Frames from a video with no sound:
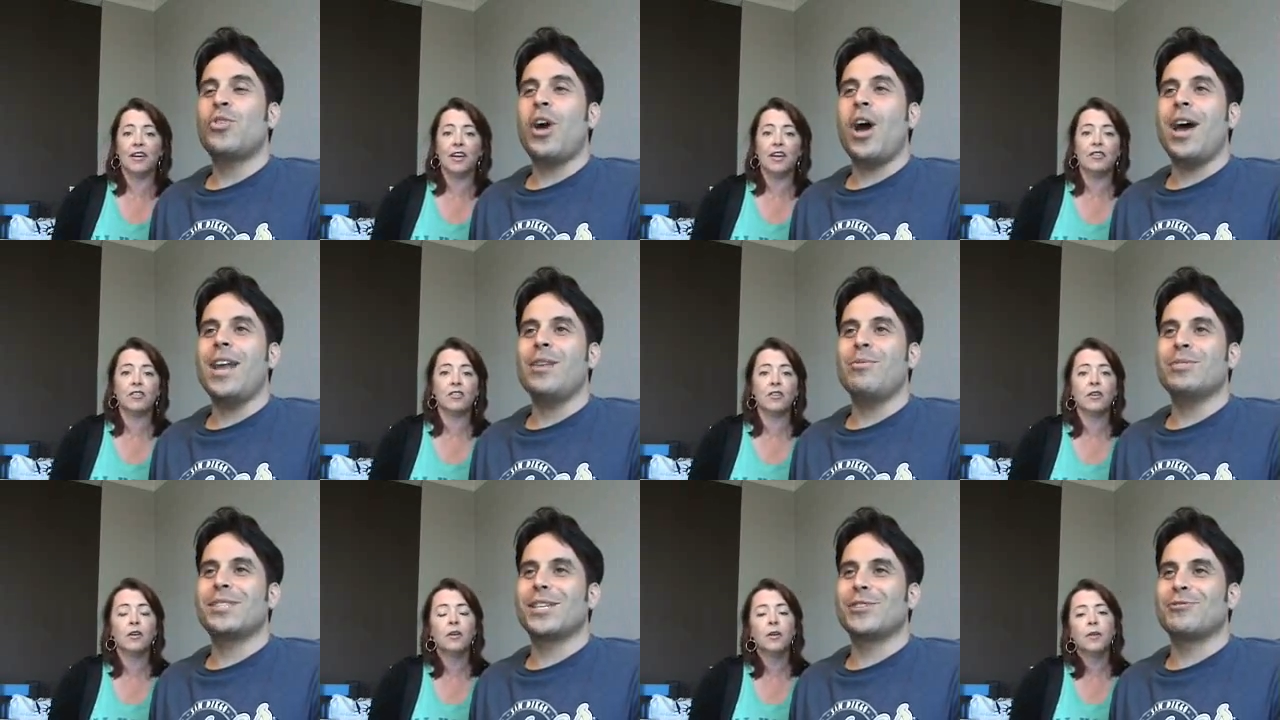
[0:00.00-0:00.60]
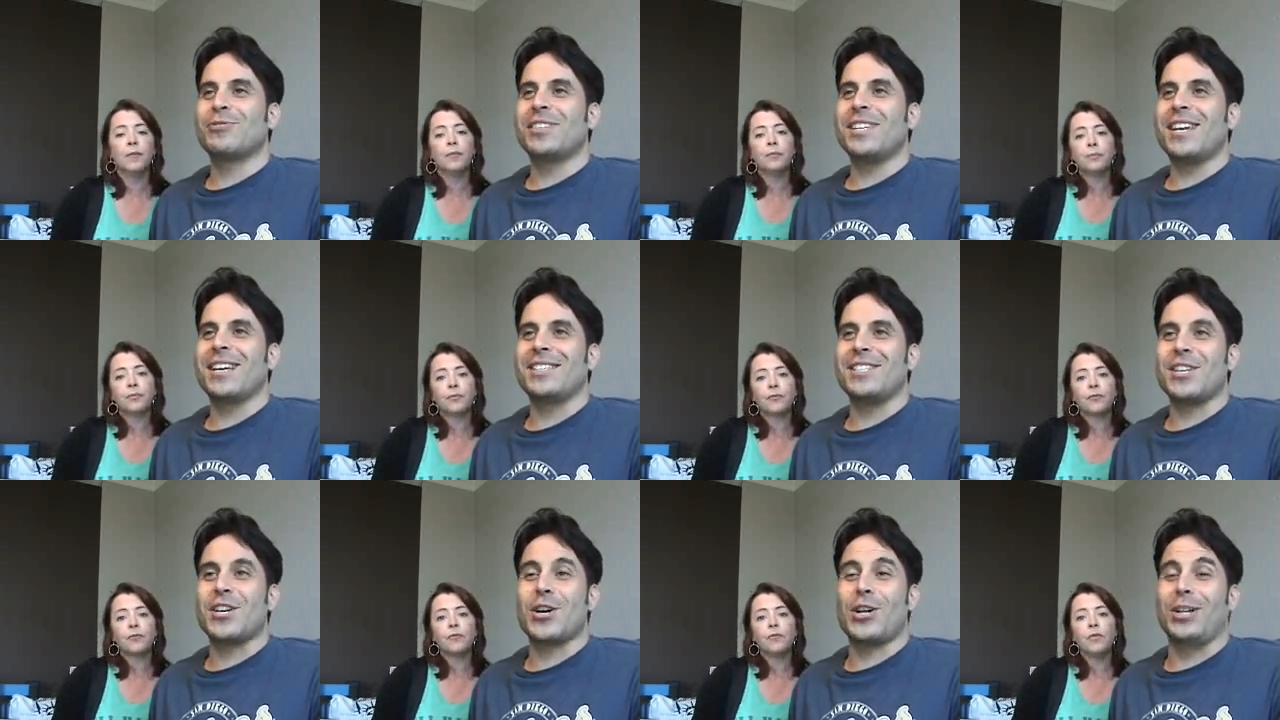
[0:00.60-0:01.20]
You thought he was interesting
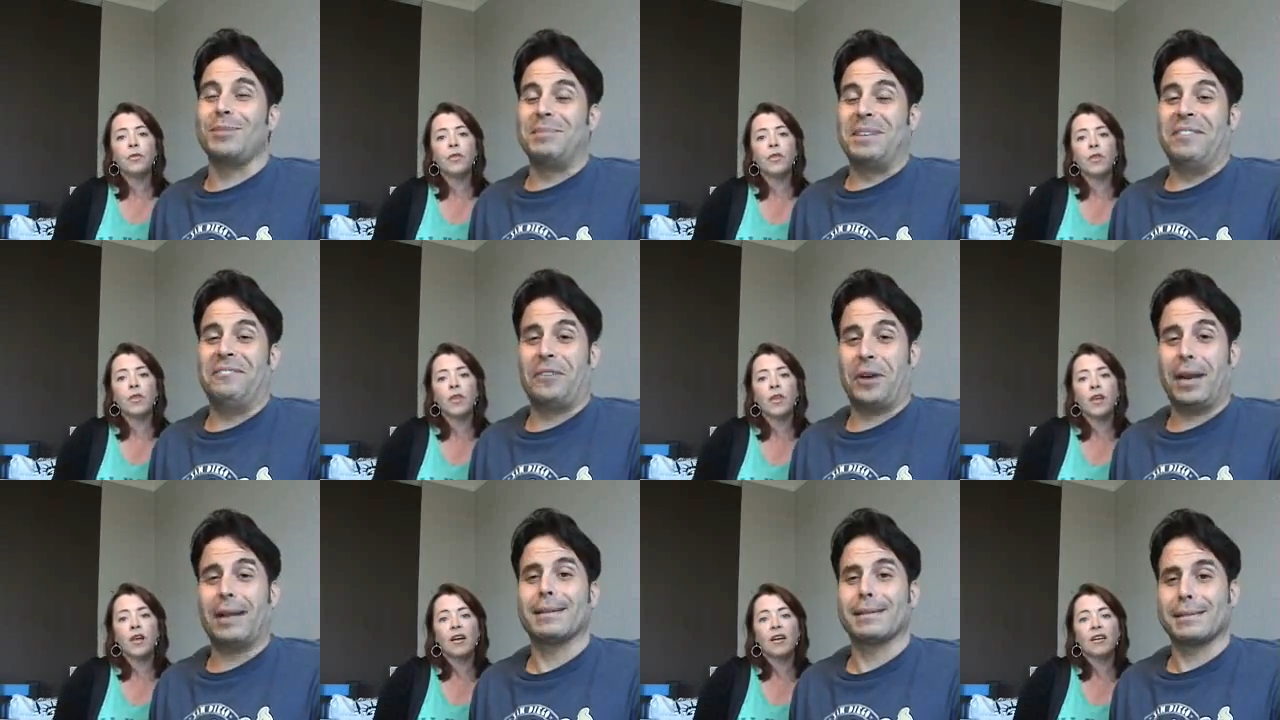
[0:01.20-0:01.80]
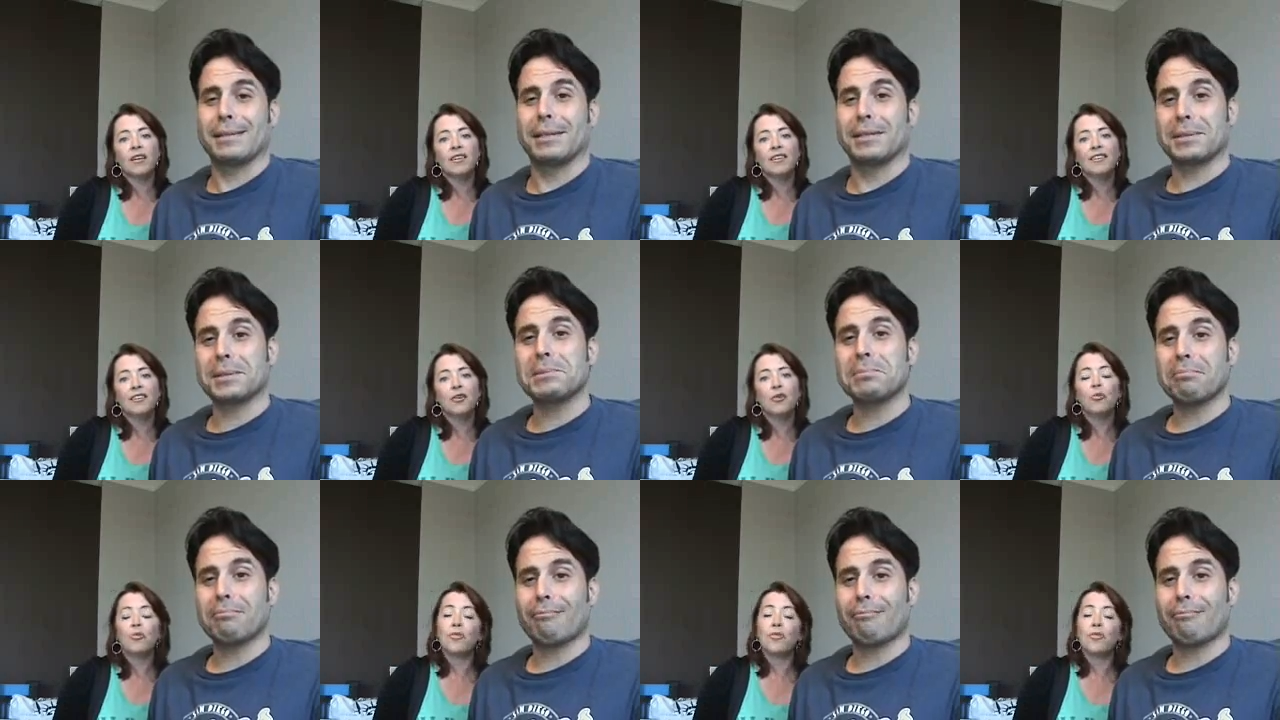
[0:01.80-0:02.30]
because he called me Francis.